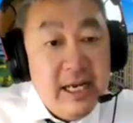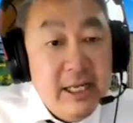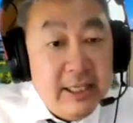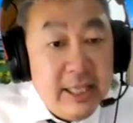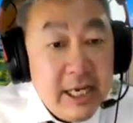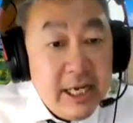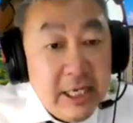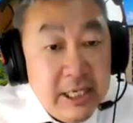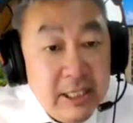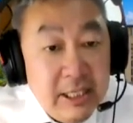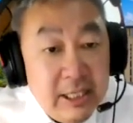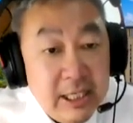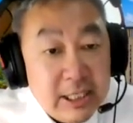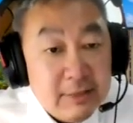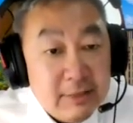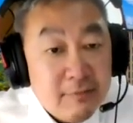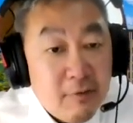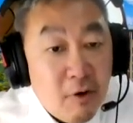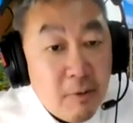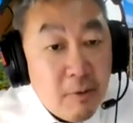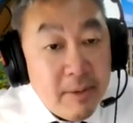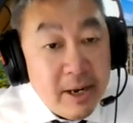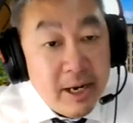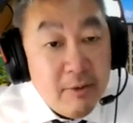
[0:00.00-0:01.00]
It take in this
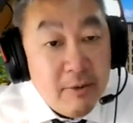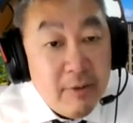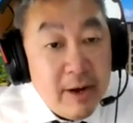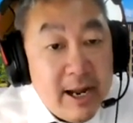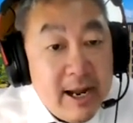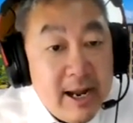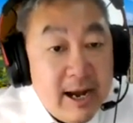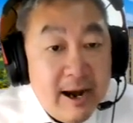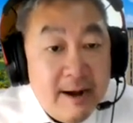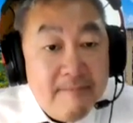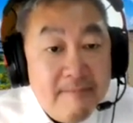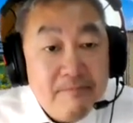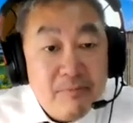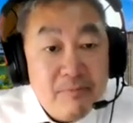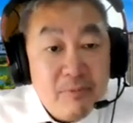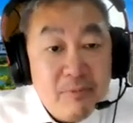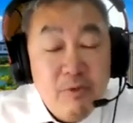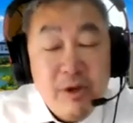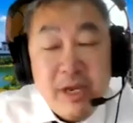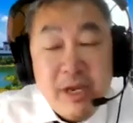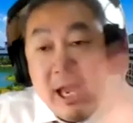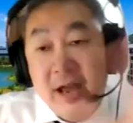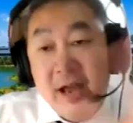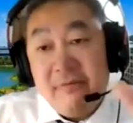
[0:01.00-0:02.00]
form anyway.
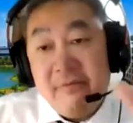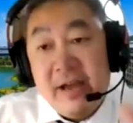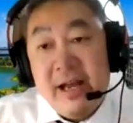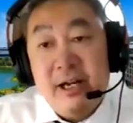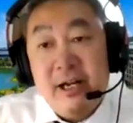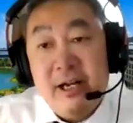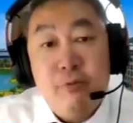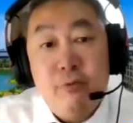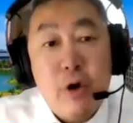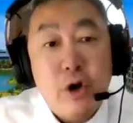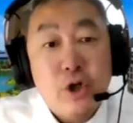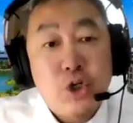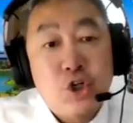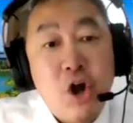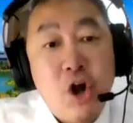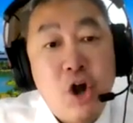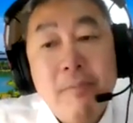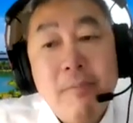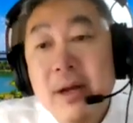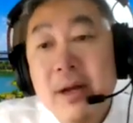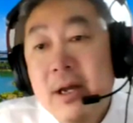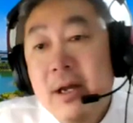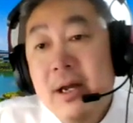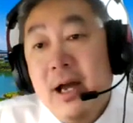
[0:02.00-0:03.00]
We can have another workshop.
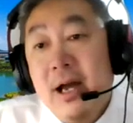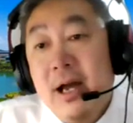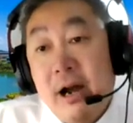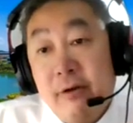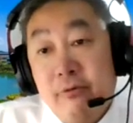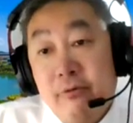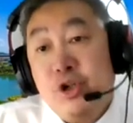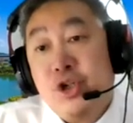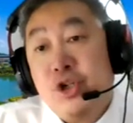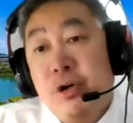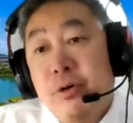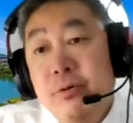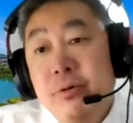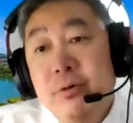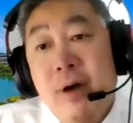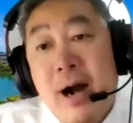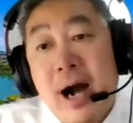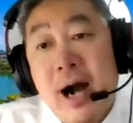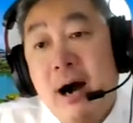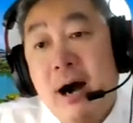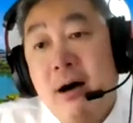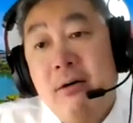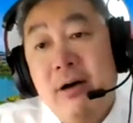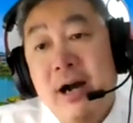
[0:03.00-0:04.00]
I will show you
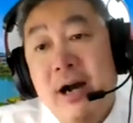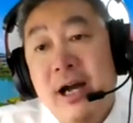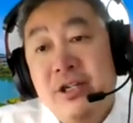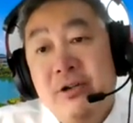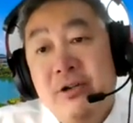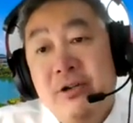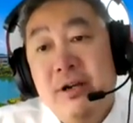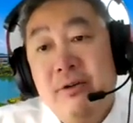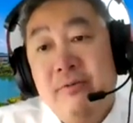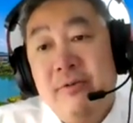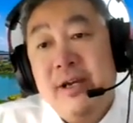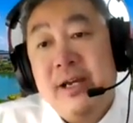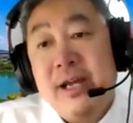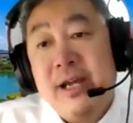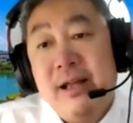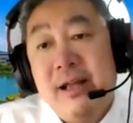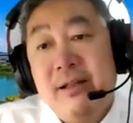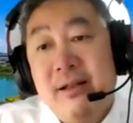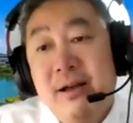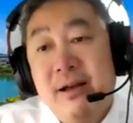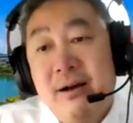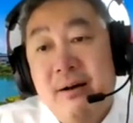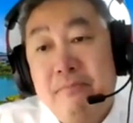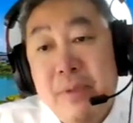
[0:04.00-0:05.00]
how actually we
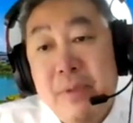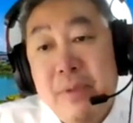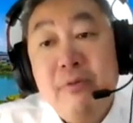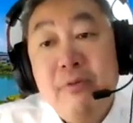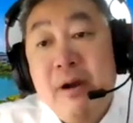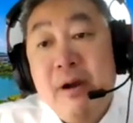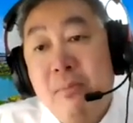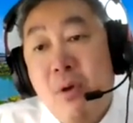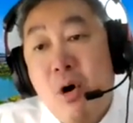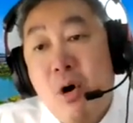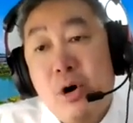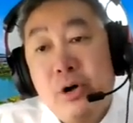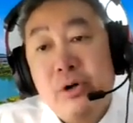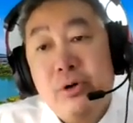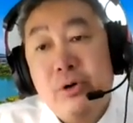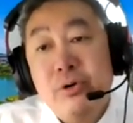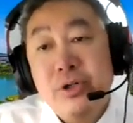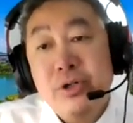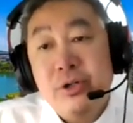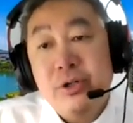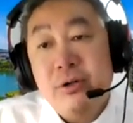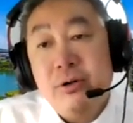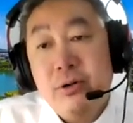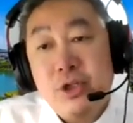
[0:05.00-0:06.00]
can build a
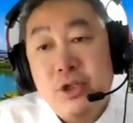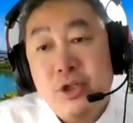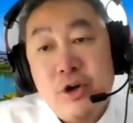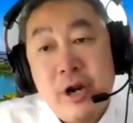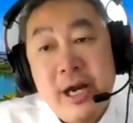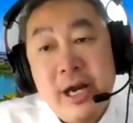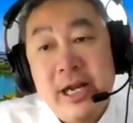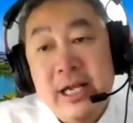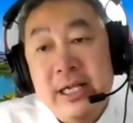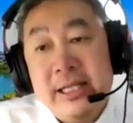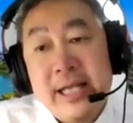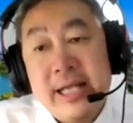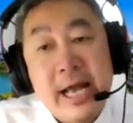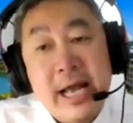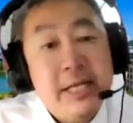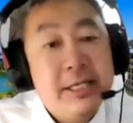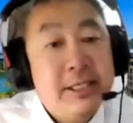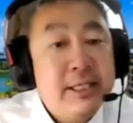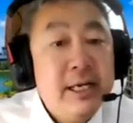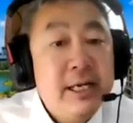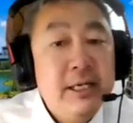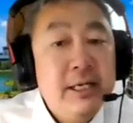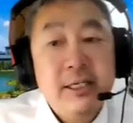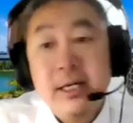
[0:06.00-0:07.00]
models, training,
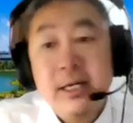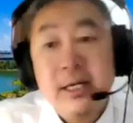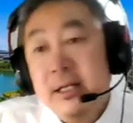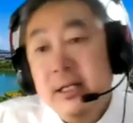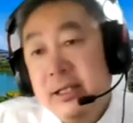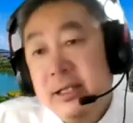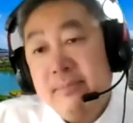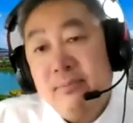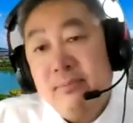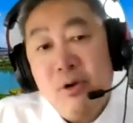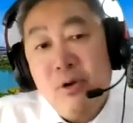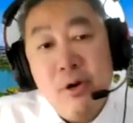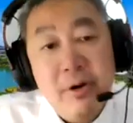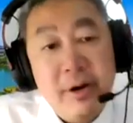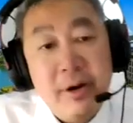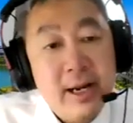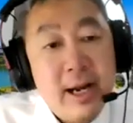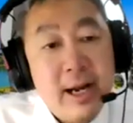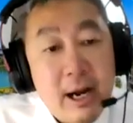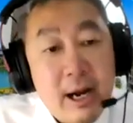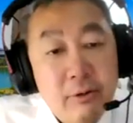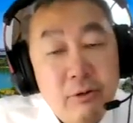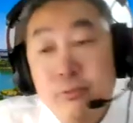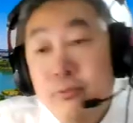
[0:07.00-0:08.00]
testings, deep
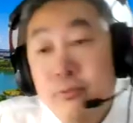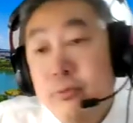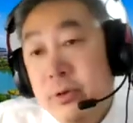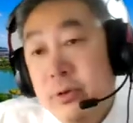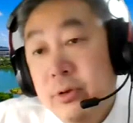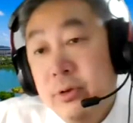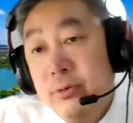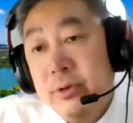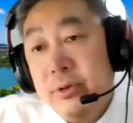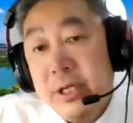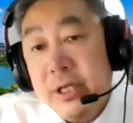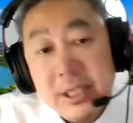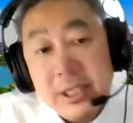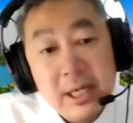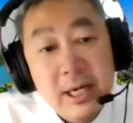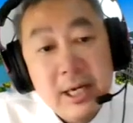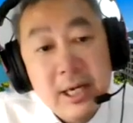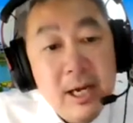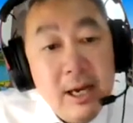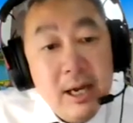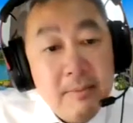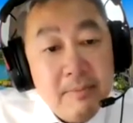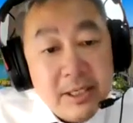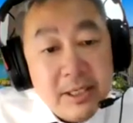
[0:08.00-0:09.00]
learning, how to do this.
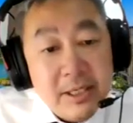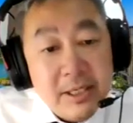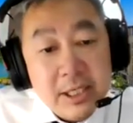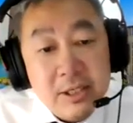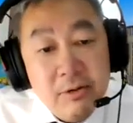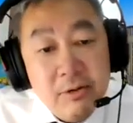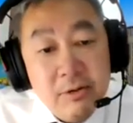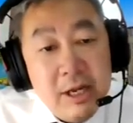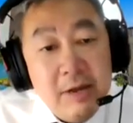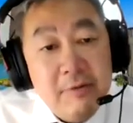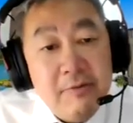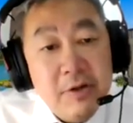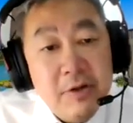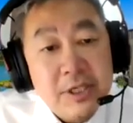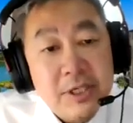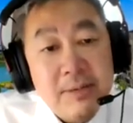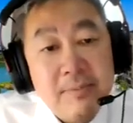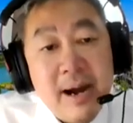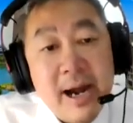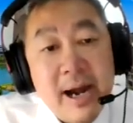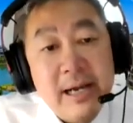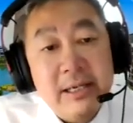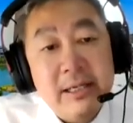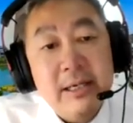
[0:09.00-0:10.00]
But just to give you
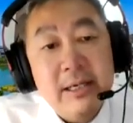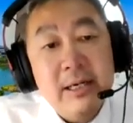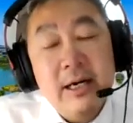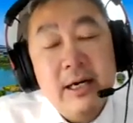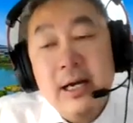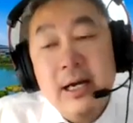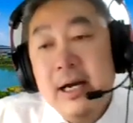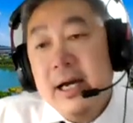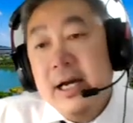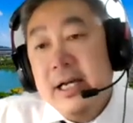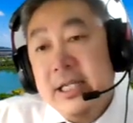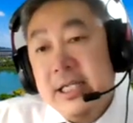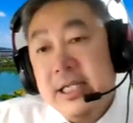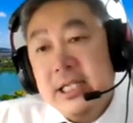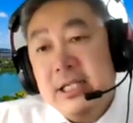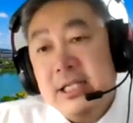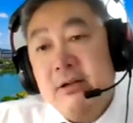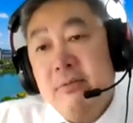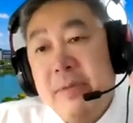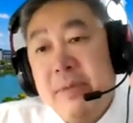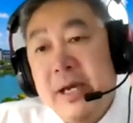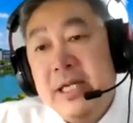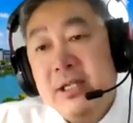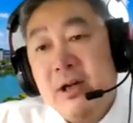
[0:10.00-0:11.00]
some idea, just
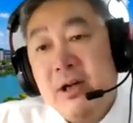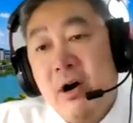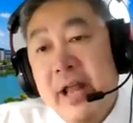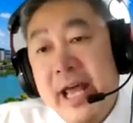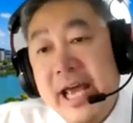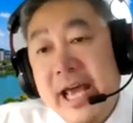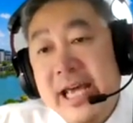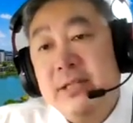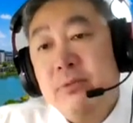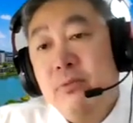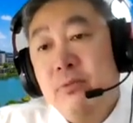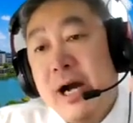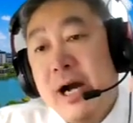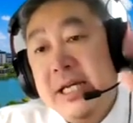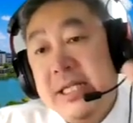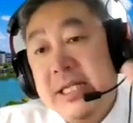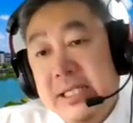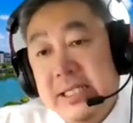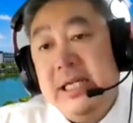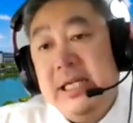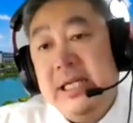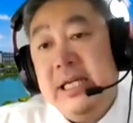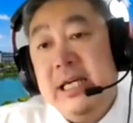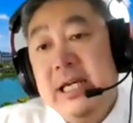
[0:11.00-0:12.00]
to base on XYZ.